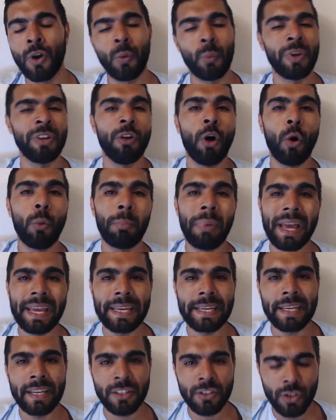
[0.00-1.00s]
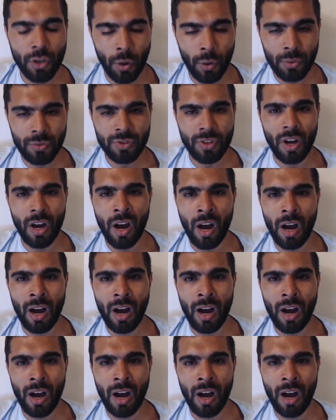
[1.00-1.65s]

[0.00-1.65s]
We know Bailly and Jones are